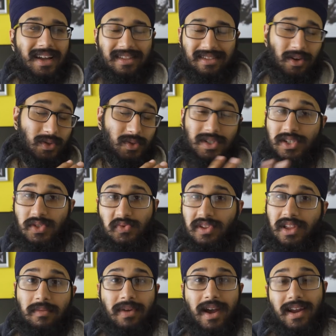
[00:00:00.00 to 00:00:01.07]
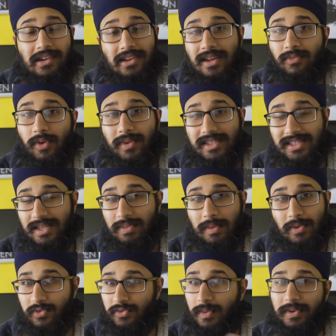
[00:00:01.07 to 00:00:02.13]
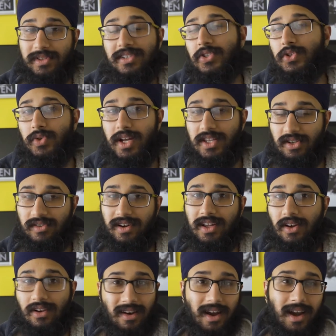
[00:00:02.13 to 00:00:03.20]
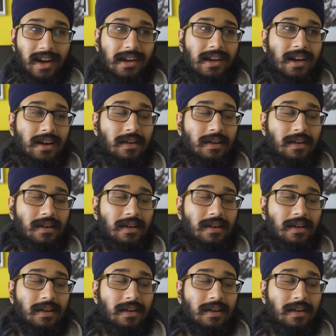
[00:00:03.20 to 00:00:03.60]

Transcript: Those were just really bad, and you can probably see people rip it to shreds already online.